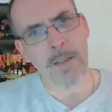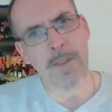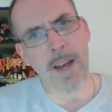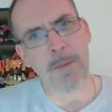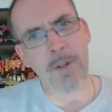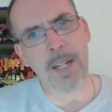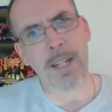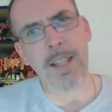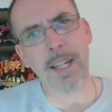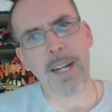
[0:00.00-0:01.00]
Famo kind
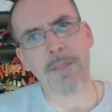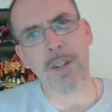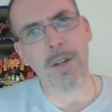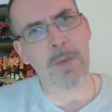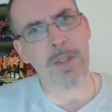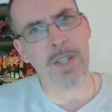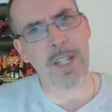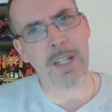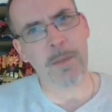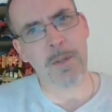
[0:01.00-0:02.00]
of thing I've done with
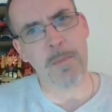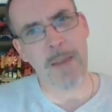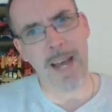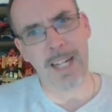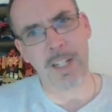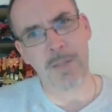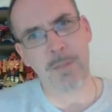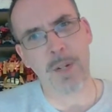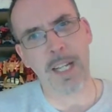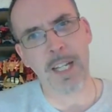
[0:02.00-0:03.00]
CW Magnus,
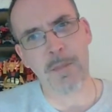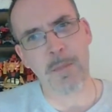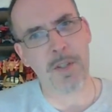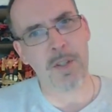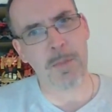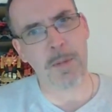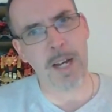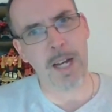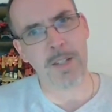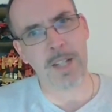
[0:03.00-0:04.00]
putting his missile
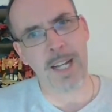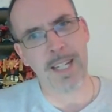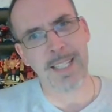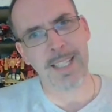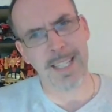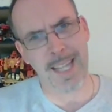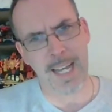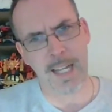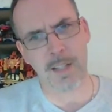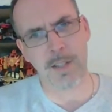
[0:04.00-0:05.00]
pods on his
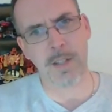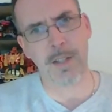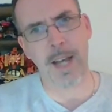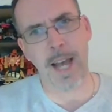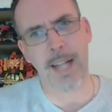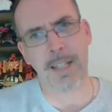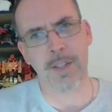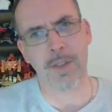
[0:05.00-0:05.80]
legs to act as